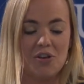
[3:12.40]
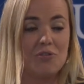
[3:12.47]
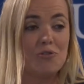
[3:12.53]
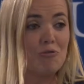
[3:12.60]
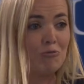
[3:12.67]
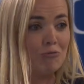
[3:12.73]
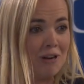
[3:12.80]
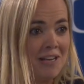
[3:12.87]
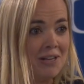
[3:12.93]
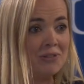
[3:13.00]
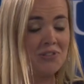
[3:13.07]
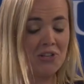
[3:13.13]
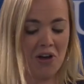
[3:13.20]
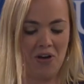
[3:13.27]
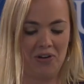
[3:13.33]
The real
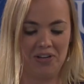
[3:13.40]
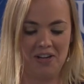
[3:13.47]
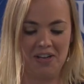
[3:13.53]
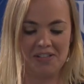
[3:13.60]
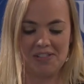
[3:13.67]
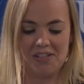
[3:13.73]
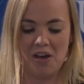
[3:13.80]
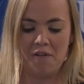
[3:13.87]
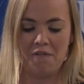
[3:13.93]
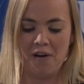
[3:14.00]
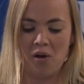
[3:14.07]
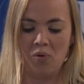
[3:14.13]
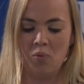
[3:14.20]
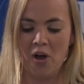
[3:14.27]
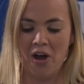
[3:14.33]
darkness of
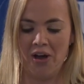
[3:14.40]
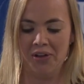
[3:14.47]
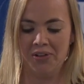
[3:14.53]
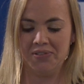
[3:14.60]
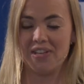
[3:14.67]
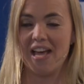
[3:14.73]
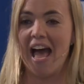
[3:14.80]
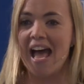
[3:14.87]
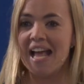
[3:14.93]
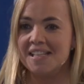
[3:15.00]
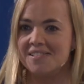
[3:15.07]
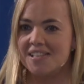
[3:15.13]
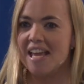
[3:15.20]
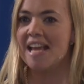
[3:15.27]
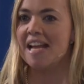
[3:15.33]
our world
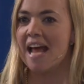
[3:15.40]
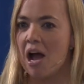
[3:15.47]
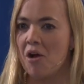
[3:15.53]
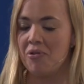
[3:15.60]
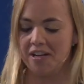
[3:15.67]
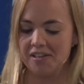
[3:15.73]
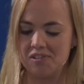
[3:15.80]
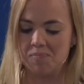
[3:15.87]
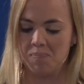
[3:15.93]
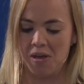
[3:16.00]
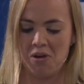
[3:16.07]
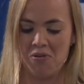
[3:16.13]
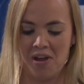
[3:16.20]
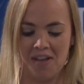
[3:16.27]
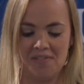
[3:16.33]
and in our
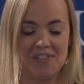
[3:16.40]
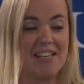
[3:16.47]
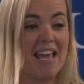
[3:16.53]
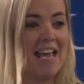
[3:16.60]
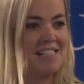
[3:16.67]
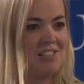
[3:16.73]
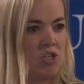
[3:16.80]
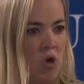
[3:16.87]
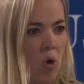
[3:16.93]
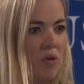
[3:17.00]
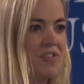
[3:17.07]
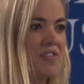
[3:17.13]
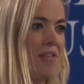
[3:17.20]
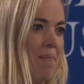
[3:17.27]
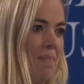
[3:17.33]
experience is
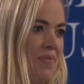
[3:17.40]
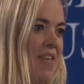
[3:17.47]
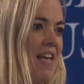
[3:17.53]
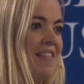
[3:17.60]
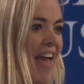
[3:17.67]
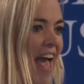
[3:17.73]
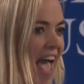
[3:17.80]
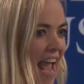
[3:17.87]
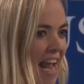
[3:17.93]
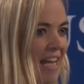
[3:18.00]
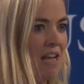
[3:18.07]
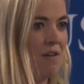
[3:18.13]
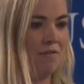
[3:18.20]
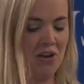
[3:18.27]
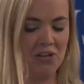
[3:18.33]
not something that
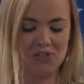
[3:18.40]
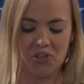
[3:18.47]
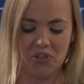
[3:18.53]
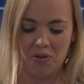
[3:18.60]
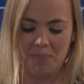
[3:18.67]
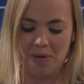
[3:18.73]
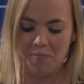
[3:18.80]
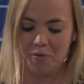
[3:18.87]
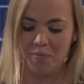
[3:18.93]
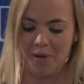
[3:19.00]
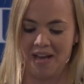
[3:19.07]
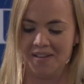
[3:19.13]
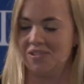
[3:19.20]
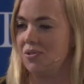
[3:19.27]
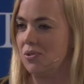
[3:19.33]
any of us should be
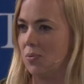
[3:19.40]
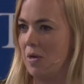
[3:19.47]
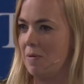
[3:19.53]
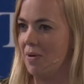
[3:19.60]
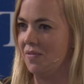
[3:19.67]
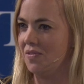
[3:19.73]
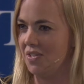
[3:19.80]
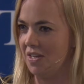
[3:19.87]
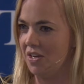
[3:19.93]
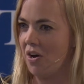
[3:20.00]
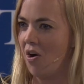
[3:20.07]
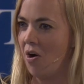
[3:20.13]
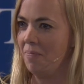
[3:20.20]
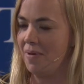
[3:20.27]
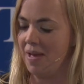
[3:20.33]
prepared to sweep under the
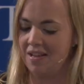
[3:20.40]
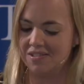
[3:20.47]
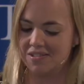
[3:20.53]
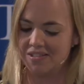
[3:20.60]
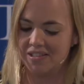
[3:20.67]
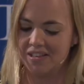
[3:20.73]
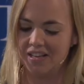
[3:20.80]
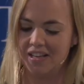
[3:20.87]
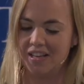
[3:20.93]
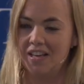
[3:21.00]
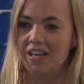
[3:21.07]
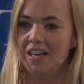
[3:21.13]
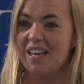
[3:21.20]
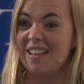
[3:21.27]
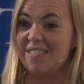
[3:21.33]
carpet.
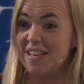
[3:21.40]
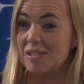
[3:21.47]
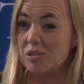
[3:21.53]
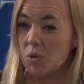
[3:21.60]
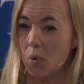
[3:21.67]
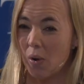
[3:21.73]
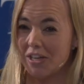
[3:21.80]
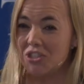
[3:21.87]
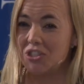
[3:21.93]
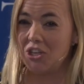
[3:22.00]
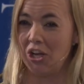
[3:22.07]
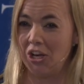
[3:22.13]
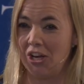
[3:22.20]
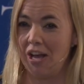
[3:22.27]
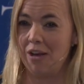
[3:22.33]
This
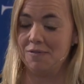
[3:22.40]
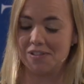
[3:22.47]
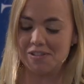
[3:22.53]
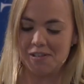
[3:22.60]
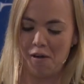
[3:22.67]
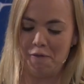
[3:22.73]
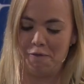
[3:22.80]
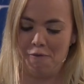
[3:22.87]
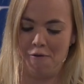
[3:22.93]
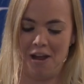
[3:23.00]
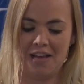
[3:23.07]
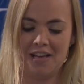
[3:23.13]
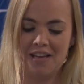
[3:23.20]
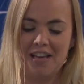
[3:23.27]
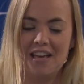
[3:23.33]
question of
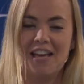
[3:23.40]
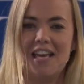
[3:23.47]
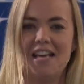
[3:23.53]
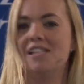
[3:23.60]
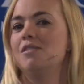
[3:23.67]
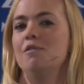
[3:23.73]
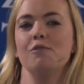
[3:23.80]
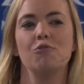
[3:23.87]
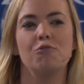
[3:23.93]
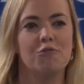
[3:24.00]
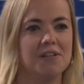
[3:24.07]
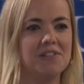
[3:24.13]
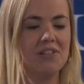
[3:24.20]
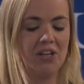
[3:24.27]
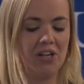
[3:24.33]
suffering is of
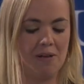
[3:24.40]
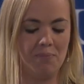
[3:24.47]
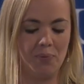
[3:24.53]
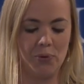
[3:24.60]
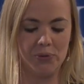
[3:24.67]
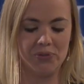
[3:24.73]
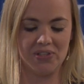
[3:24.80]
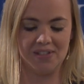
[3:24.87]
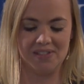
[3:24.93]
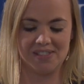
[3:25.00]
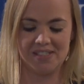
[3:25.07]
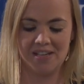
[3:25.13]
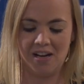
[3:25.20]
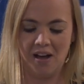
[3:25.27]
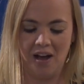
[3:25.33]
critical importance
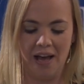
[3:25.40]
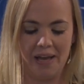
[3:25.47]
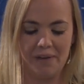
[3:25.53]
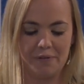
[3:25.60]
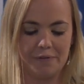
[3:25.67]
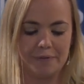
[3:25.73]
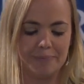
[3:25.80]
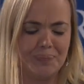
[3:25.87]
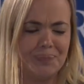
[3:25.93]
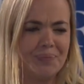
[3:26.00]
to life.